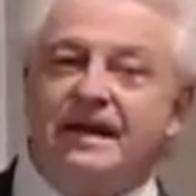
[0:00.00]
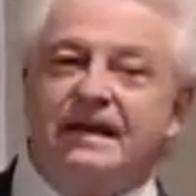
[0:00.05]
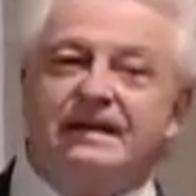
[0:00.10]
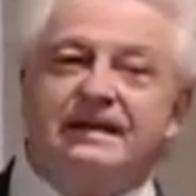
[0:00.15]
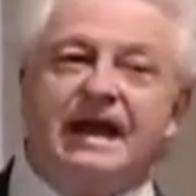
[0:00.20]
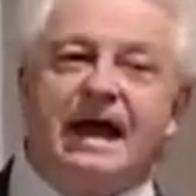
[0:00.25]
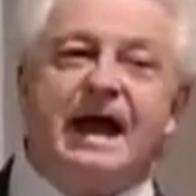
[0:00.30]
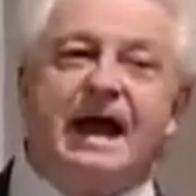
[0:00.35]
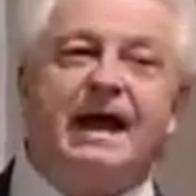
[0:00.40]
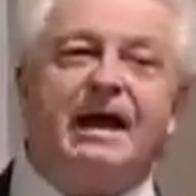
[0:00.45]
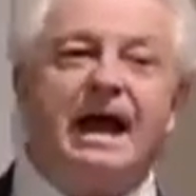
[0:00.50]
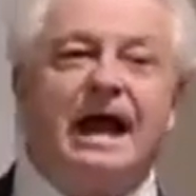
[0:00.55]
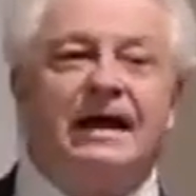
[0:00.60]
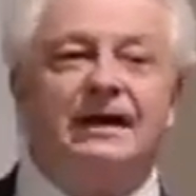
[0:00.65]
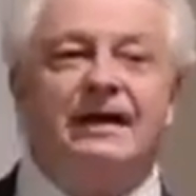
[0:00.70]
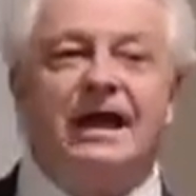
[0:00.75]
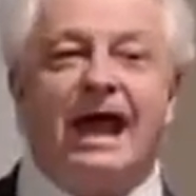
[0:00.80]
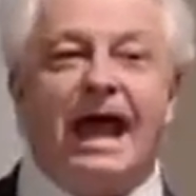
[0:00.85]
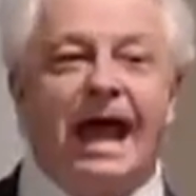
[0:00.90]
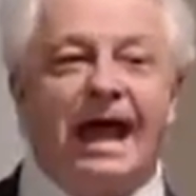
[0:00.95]
Now, I hadn't
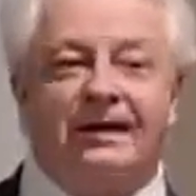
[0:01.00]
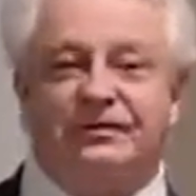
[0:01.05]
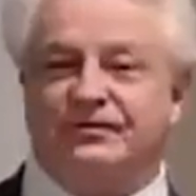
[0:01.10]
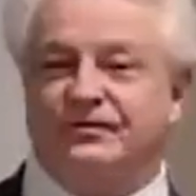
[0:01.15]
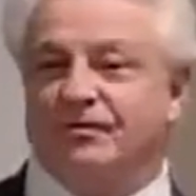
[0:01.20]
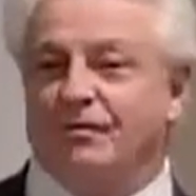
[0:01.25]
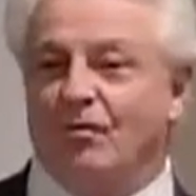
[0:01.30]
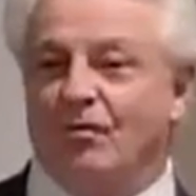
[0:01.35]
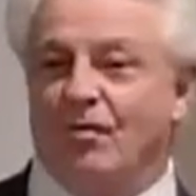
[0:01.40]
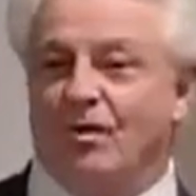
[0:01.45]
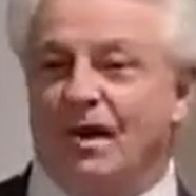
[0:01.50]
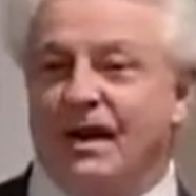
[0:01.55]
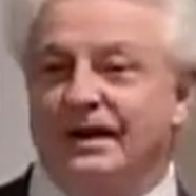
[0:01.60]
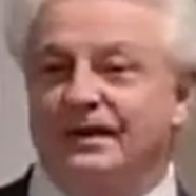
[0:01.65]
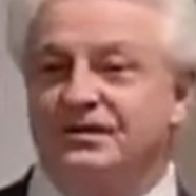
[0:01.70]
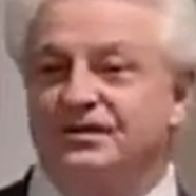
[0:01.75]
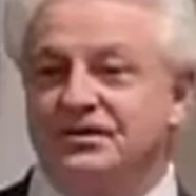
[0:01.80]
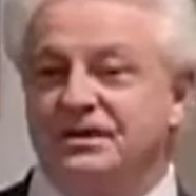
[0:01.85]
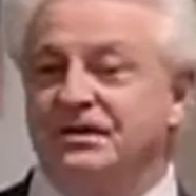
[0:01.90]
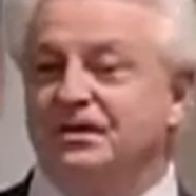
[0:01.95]
asked for one.
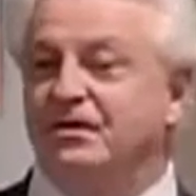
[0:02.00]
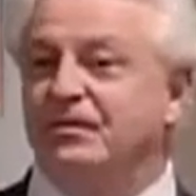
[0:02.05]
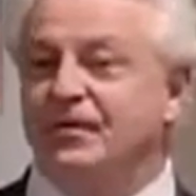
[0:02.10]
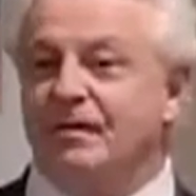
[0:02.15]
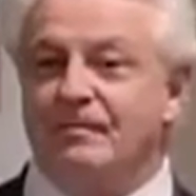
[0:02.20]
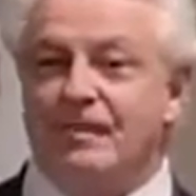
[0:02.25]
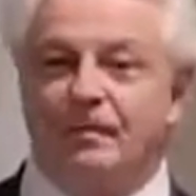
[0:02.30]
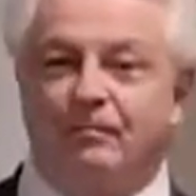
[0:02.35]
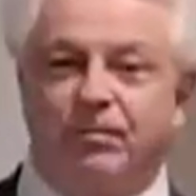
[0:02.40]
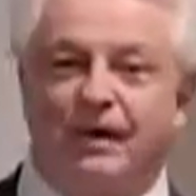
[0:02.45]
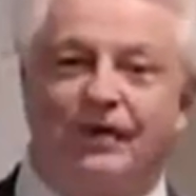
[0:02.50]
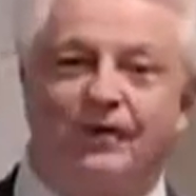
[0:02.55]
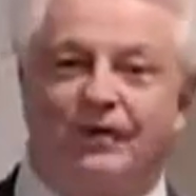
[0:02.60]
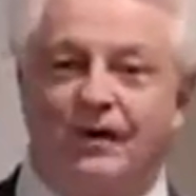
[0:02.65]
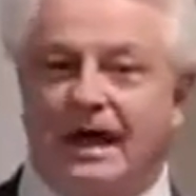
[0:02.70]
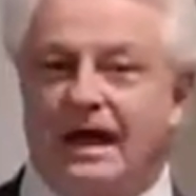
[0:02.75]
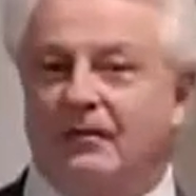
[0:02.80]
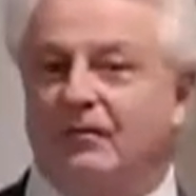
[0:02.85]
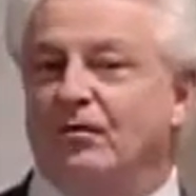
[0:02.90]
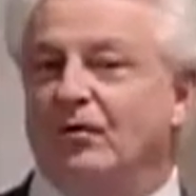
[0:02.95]
She knew that my brother
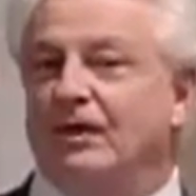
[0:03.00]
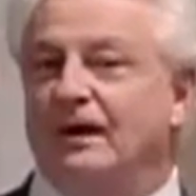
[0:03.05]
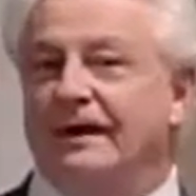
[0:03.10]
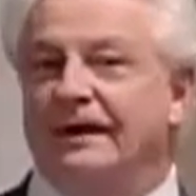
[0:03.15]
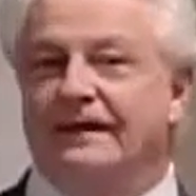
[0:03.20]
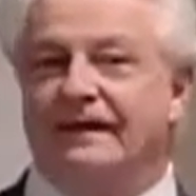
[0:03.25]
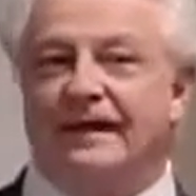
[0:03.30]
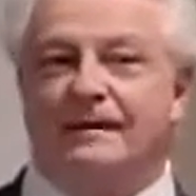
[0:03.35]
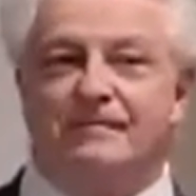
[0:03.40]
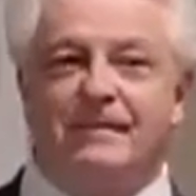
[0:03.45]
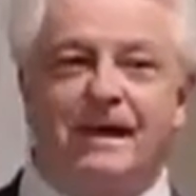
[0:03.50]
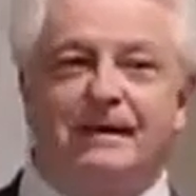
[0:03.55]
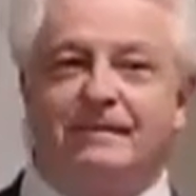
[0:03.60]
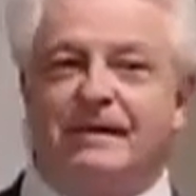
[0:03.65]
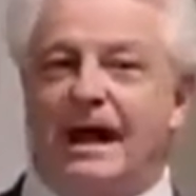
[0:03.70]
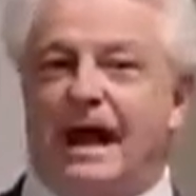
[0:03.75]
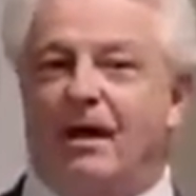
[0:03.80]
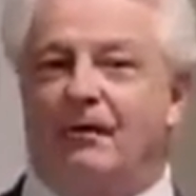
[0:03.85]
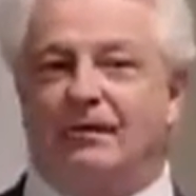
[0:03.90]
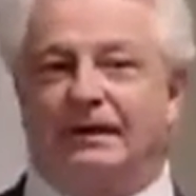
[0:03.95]
had one and that maybe
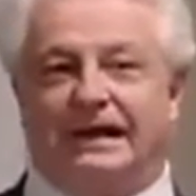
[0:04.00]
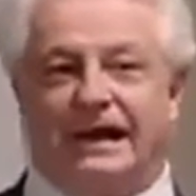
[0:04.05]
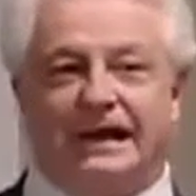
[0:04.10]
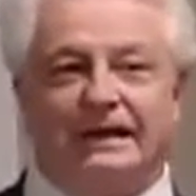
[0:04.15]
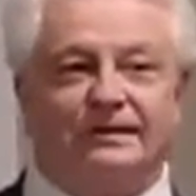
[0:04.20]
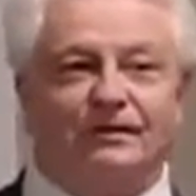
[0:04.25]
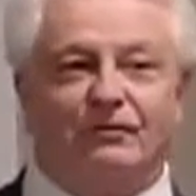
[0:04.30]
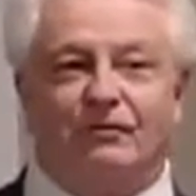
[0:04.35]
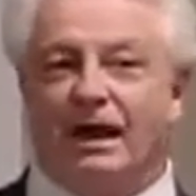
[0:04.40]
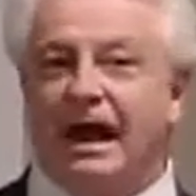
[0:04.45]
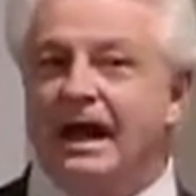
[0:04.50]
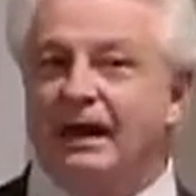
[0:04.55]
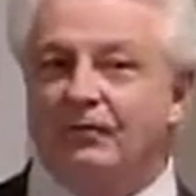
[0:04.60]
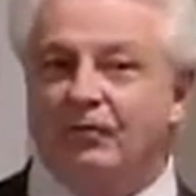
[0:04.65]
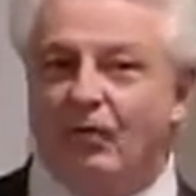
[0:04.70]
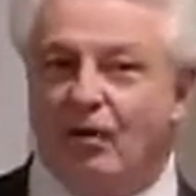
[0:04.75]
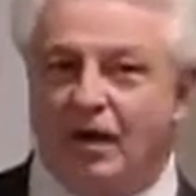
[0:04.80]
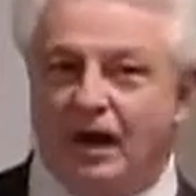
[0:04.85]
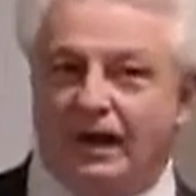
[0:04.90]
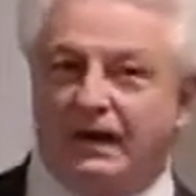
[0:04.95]
I would like to ride
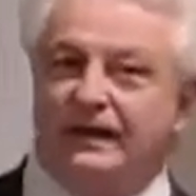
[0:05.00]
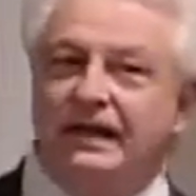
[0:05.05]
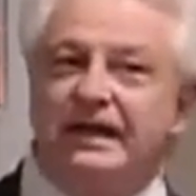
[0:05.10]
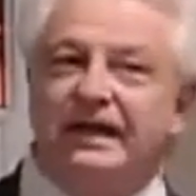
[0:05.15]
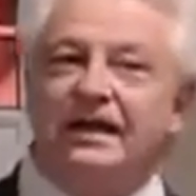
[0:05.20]
one.